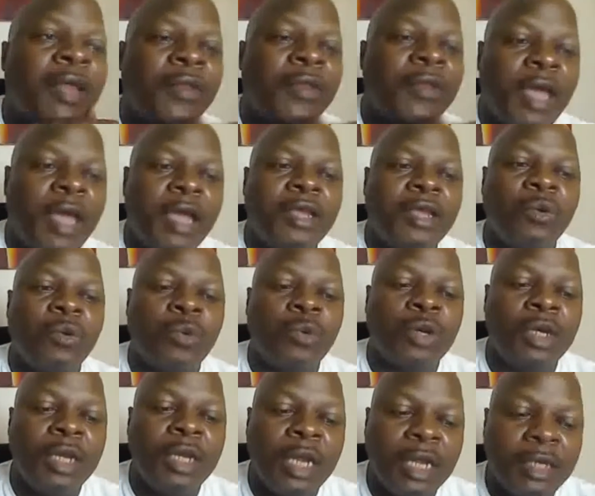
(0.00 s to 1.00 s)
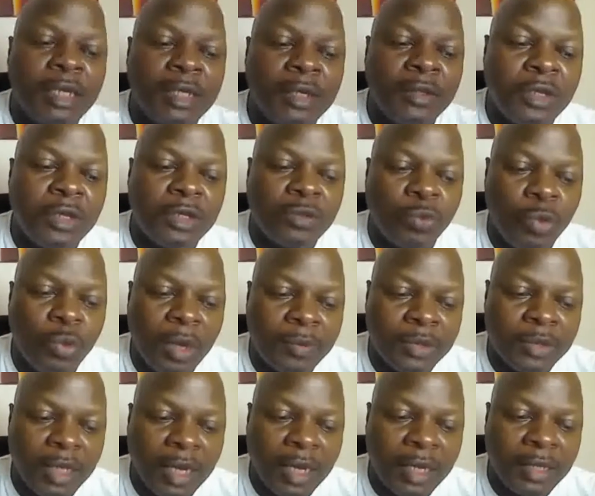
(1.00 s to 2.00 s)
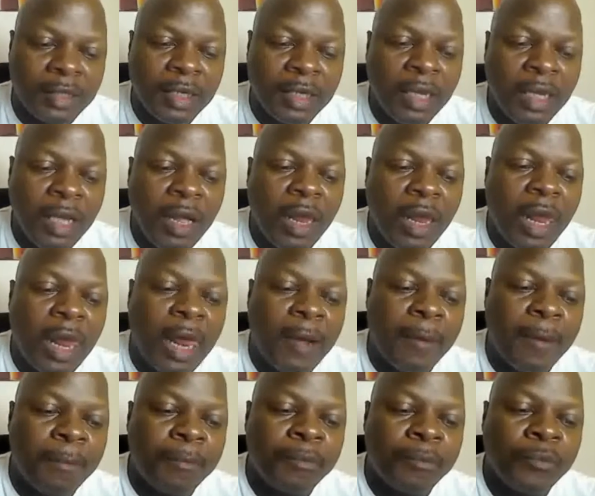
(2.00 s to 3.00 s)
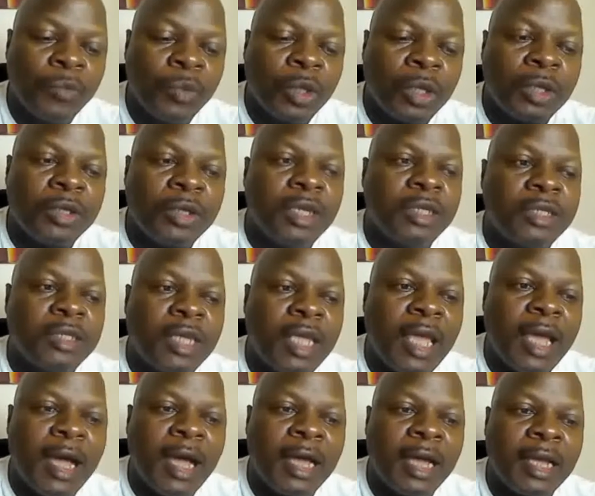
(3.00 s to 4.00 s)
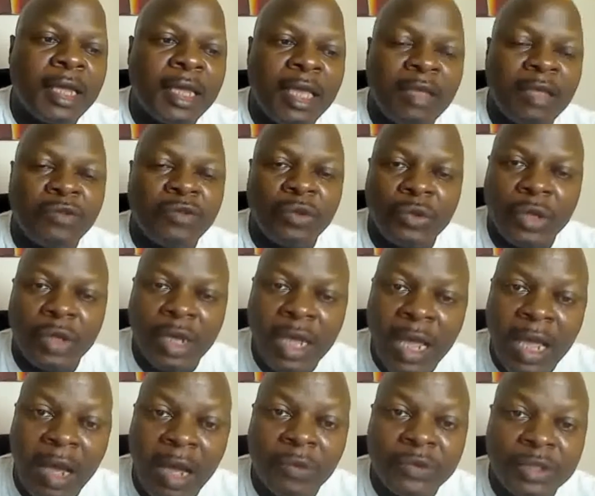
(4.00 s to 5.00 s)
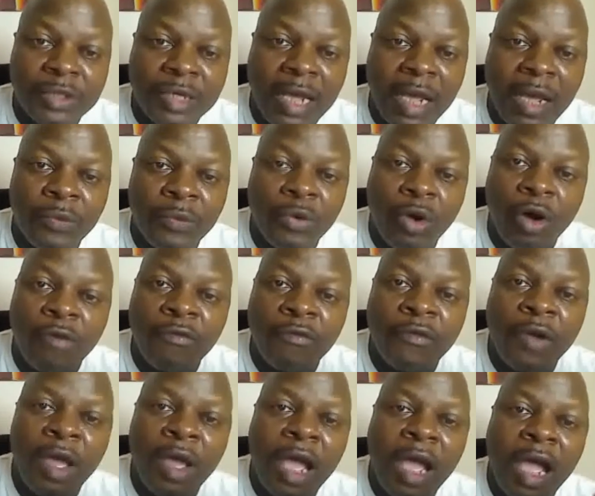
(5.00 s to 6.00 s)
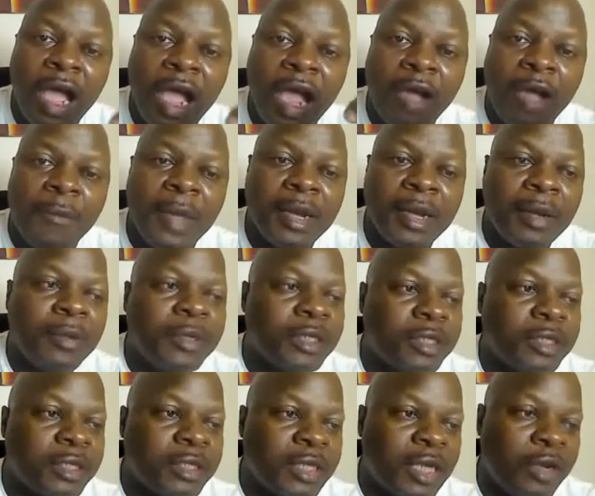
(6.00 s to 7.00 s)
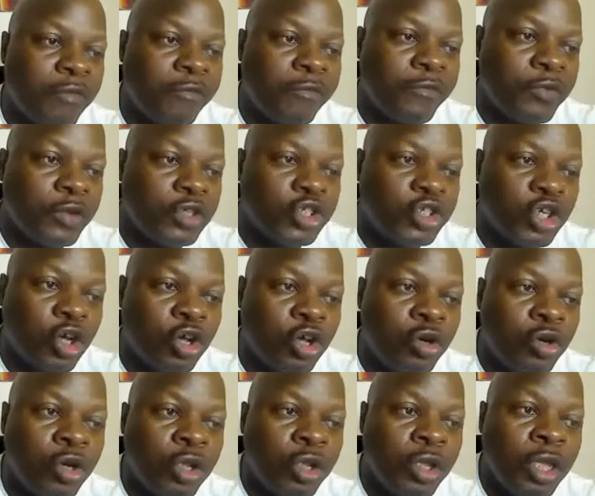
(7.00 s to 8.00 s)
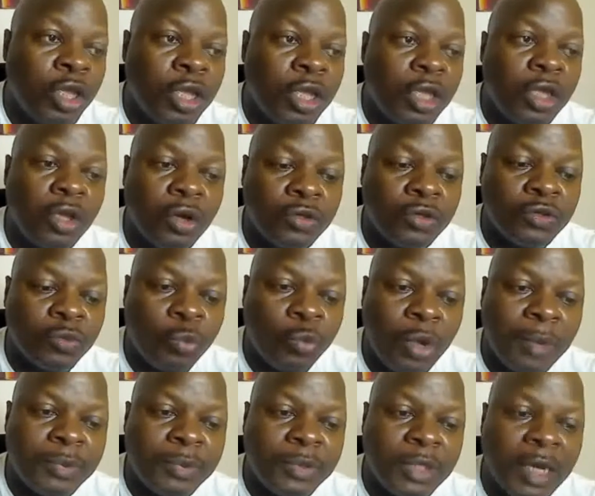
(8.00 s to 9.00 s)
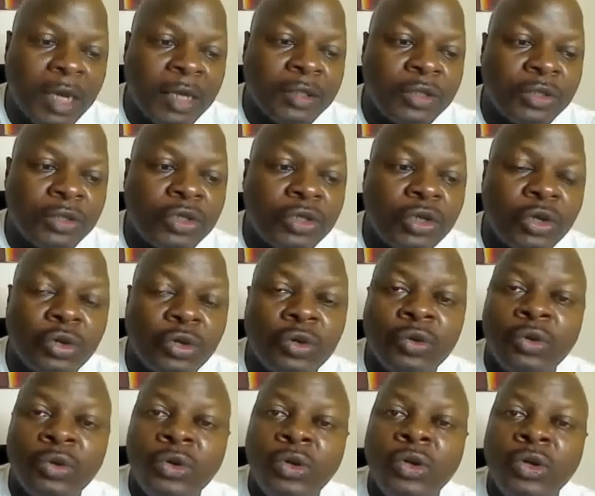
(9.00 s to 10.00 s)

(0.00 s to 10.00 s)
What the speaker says: and then you would need this website. This here gives you the countdown of how many. This is an official EOS website too.